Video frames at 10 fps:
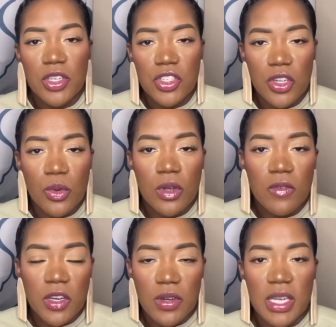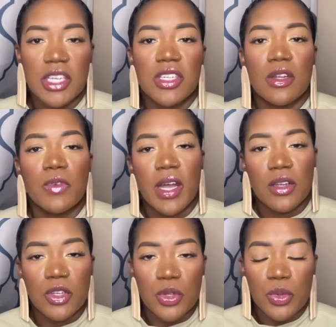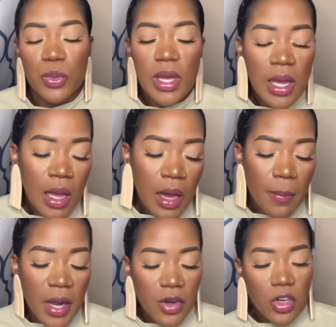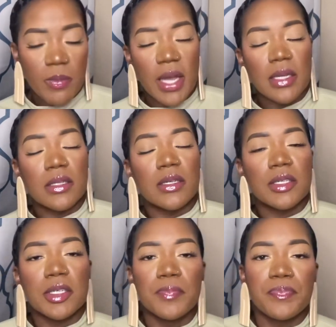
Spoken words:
show a variation of how to do a monochromatic look.